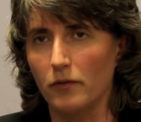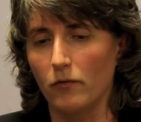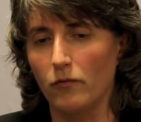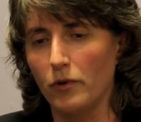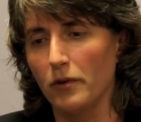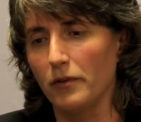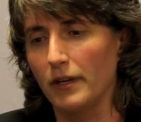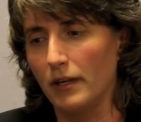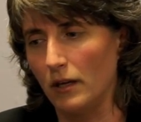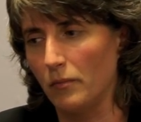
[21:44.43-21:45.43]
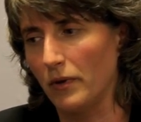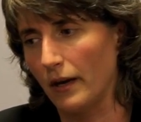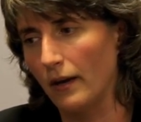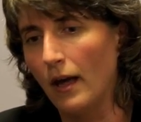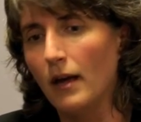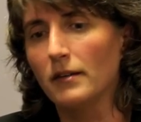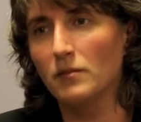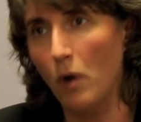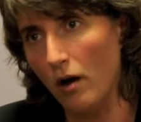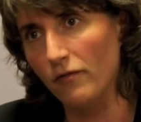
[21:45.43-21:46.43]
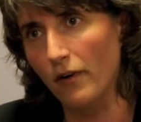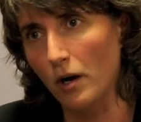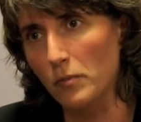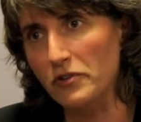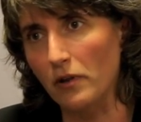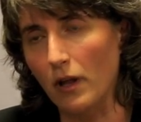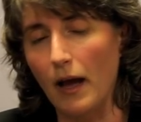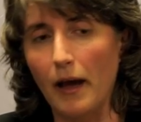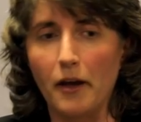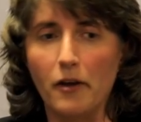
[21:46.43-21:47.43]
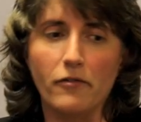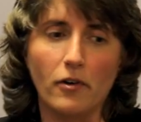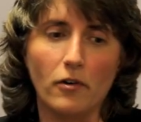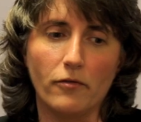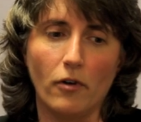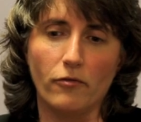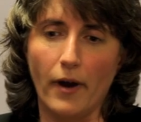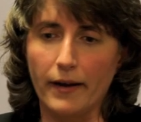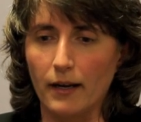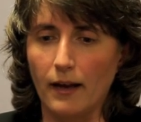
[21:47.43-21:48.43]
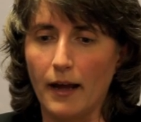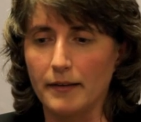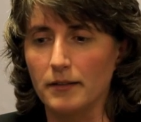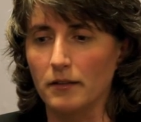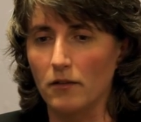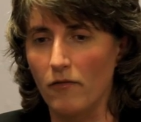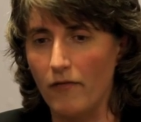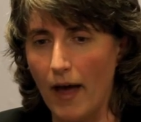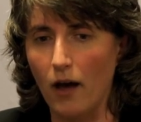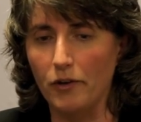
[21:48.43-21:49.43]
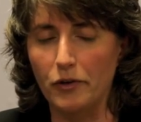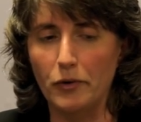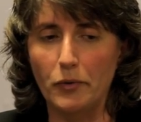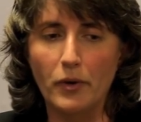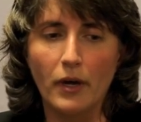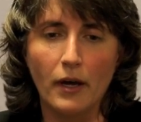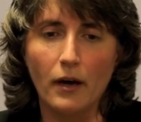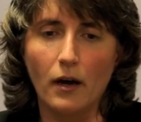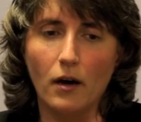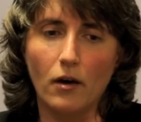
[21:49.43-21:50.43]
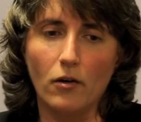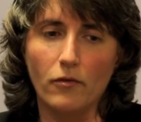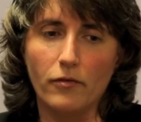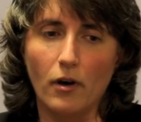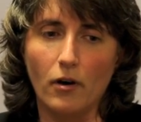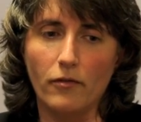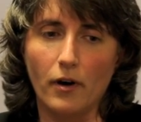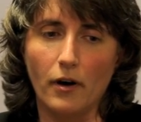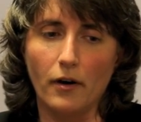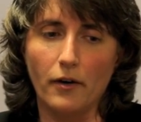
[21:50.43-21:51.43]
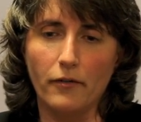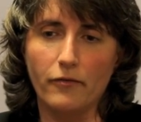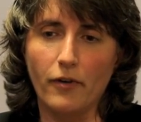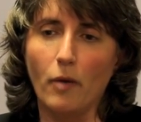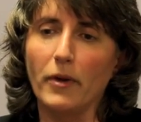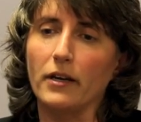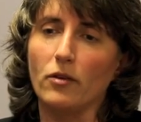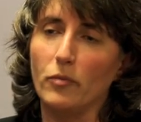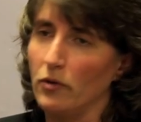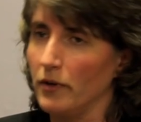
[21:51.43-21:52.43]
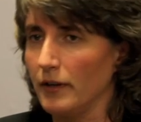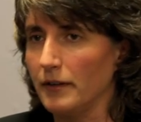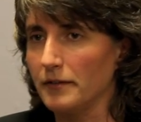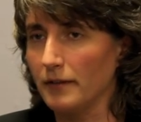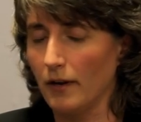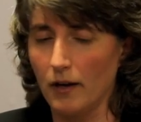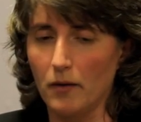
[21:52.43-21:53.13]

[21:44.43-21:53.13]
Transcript: of really keeping small farms alive, of recognizing the value of our farming communities